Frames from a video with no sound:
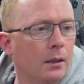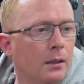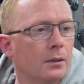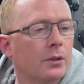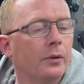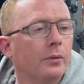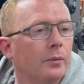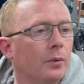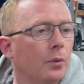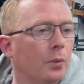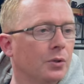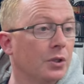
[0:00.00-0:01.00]
So,
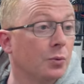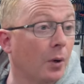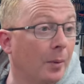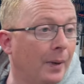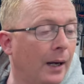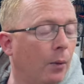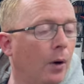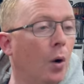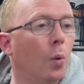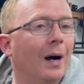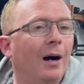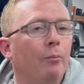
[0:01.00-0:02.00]
what's this one about?
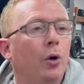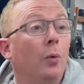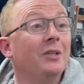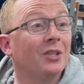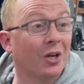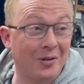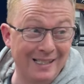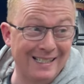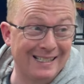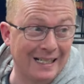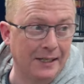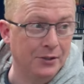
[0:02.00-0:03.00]
Oh, I'm going to
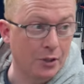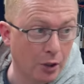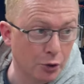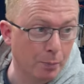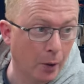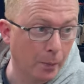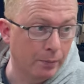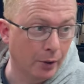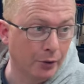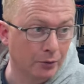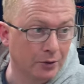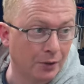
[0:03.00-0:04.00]
criticize an Osmo
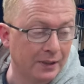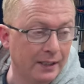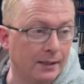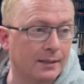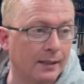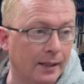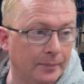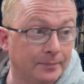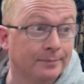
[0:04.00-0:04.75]
product on the internet.